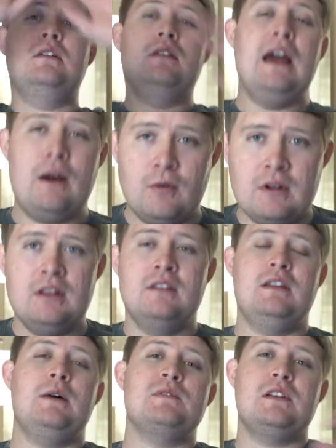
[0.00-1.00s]
Now,
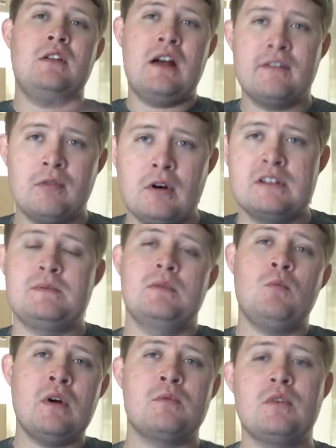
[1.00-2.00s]
that was a lot of words,
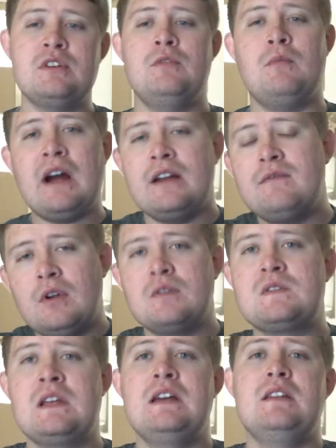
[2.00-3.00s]
but one word you might have
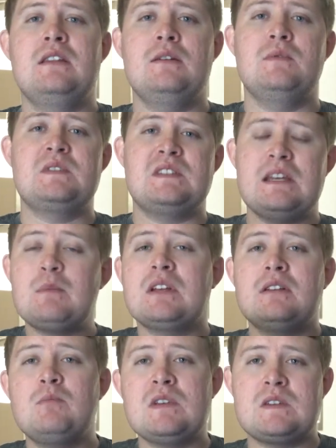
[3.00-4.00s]
noticed that was
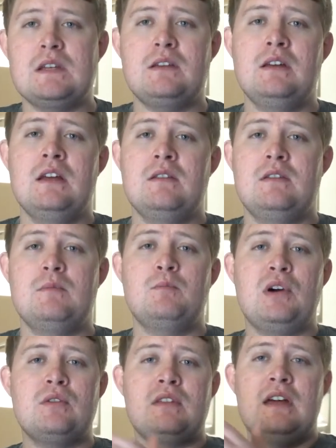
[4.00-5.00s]
seemingly missing
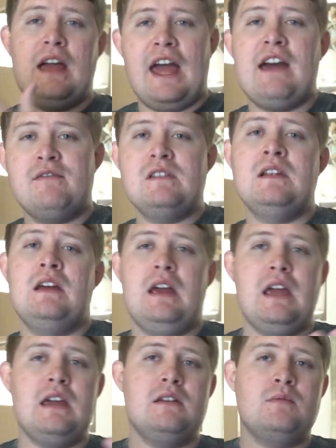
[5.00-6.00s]
that both Avid
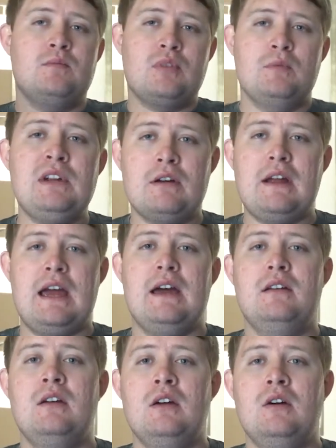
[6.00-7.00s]
and Premiere
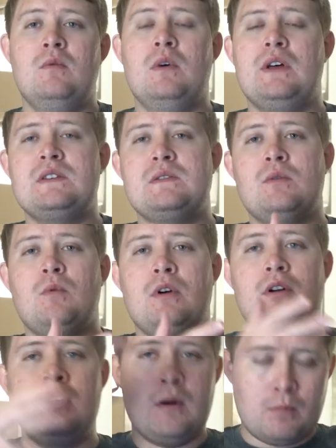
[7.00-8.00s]
had was the word